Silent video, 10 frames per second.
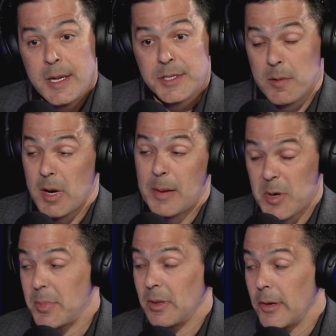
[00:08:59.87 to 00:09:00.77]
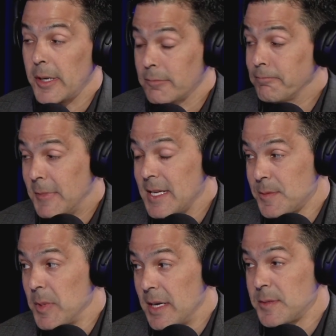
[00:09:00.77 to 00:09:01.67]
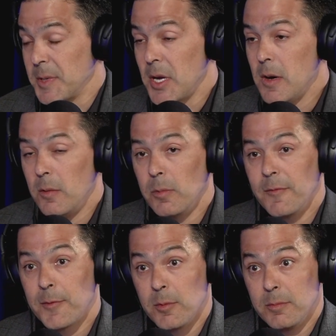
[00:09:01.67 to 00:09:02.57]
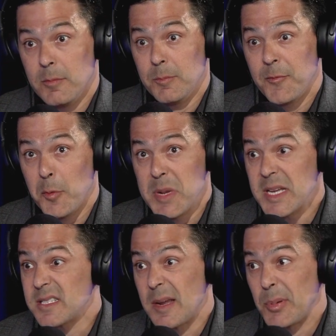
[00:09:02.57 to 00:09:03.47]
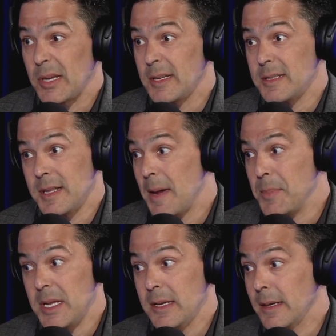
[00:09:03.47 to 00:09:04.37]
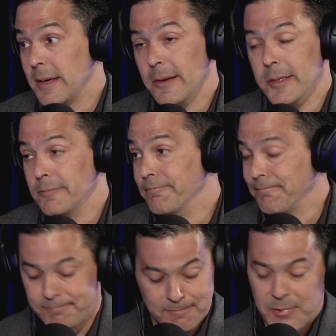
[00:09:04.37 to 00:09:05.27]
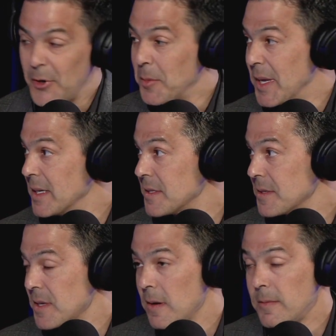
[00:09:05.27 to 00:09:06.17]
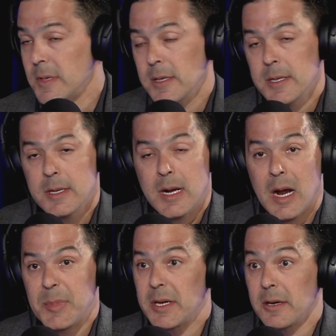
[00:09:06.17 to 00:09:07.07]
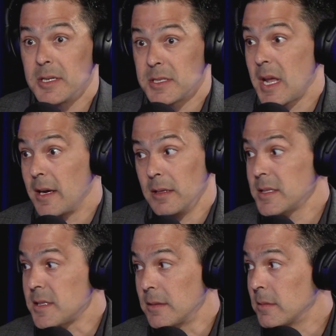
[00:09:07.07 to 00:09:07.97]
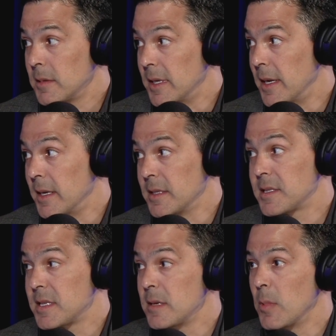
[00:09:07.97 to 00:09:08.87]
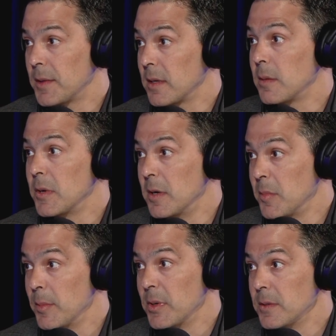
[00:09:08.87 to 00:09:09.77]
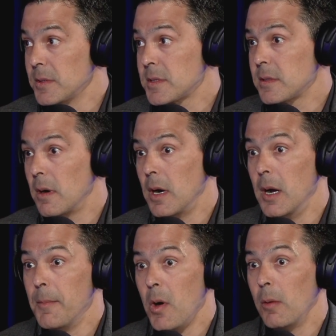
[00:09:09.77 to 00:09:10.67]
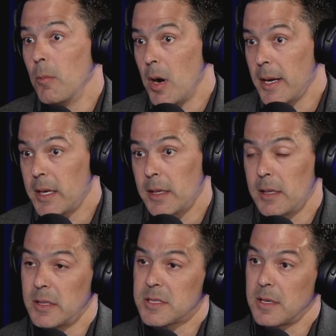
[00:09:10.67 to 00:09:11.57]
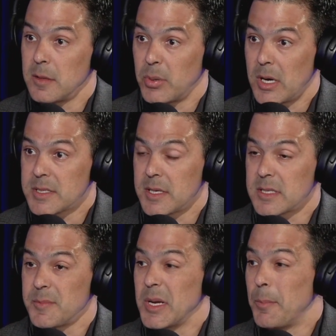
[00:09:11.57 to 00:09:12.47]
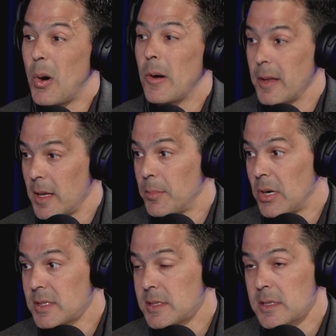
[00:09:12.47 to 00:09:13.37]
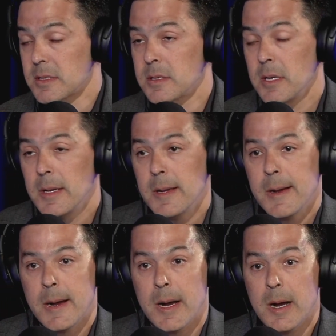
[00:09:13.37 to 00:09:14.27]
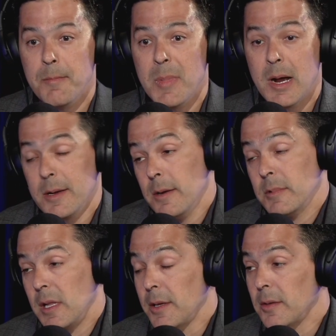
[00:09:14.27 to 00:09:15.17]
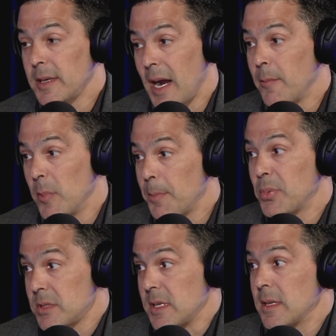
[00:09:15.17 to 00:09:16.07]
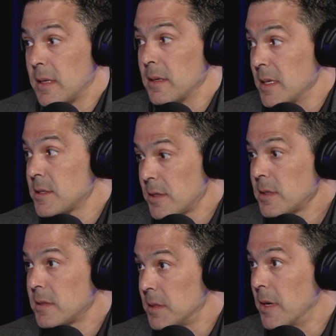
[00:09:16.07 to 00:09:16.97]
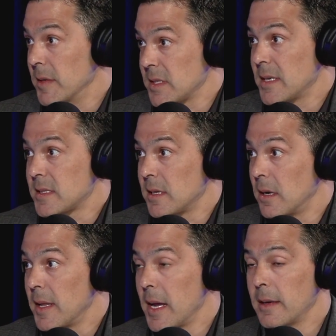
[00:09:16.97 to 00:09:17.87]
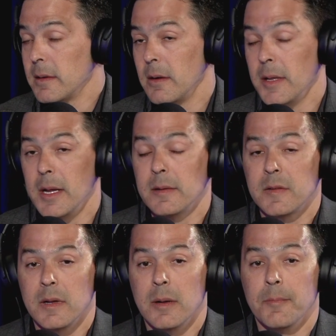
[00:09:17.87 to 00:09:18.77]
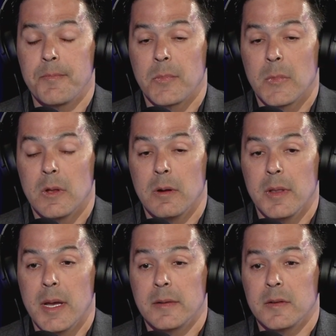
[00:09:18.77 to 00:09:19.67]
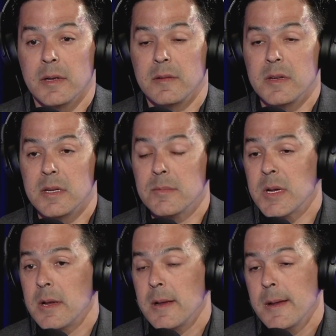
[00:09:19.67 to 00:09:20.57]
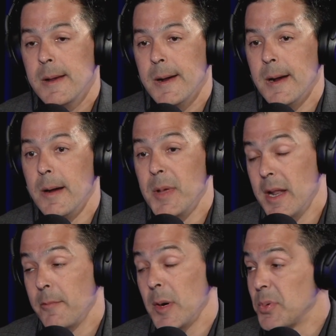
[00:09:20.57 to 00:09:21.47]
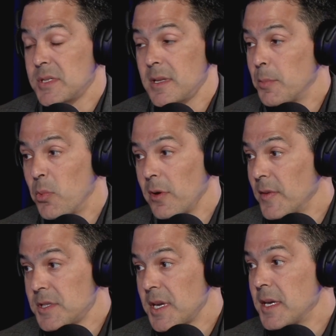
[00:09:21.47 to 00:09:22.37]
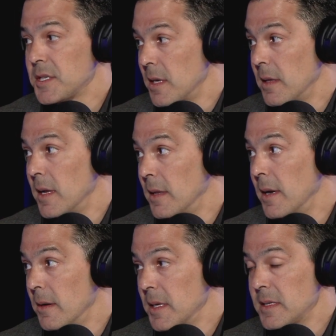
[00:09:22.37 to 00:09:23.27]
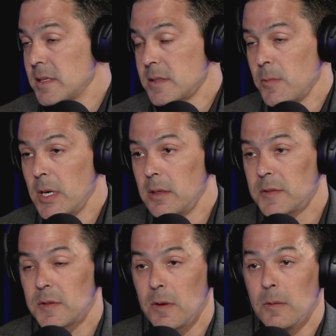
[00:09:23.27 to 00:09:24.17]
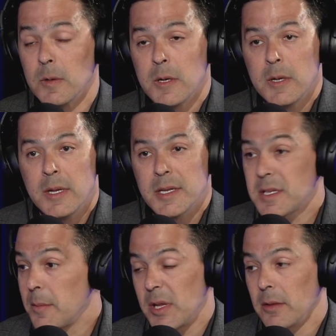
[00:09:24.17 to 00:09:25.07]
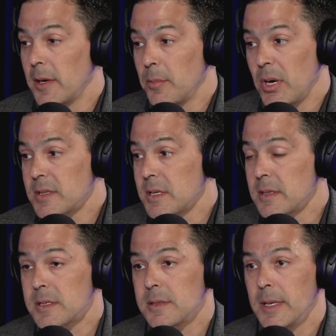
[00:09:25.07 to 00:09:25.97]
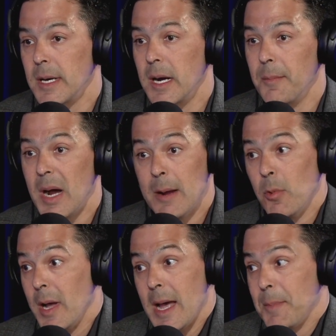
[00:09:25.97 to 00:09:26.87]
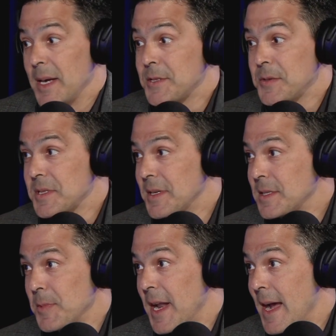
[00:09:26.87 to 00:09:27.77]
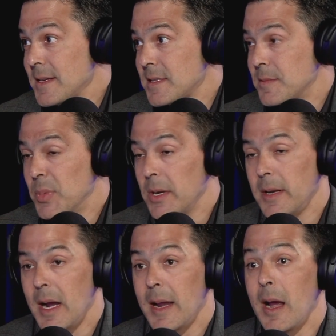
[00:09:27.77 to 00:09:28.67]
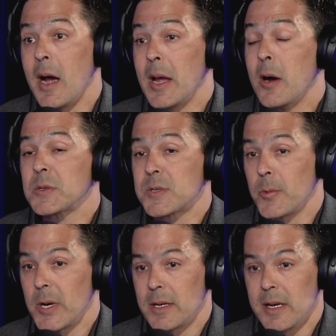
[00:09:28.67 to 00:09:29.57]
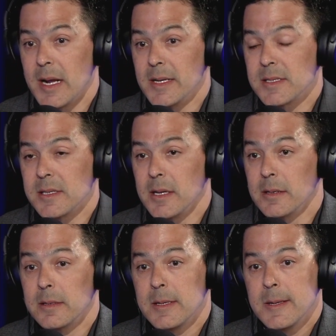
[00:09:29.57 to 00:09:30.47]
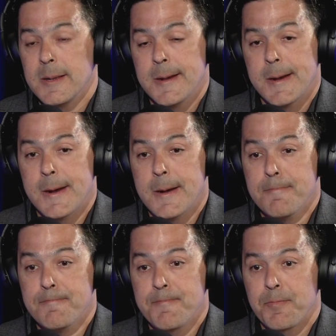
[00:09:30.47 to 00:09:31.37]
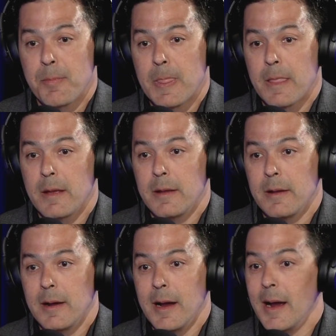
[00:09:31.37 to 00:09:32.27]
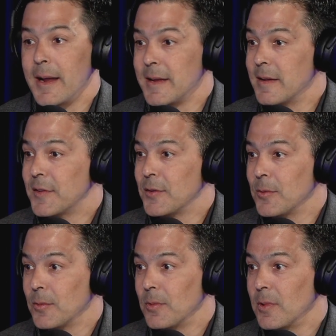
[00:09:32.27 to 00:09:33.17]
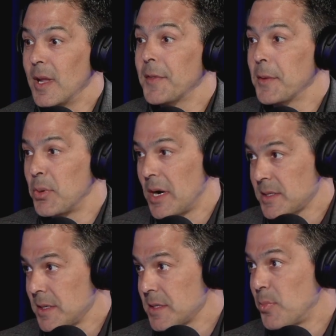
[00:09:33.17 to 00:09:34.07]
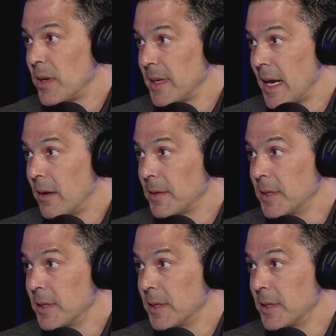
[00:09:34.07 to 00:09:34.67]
So I'm going to be learning as as we go. For for me, stepping into that meeting here in 30 minutes or so, I'm eager to just kind of listen and, and see what the community members um, are wanting and listen to the process and be a part of that process. Um, I know clearly I represent the district. You know, as I sit on that on that um, on that uh, team, um, and I represent the Board of Education and, and their needs as well. So it's going to be a learning process. Um, I will add my two cents when asked, but I, I also recognize that. Um, I need to let the process play out.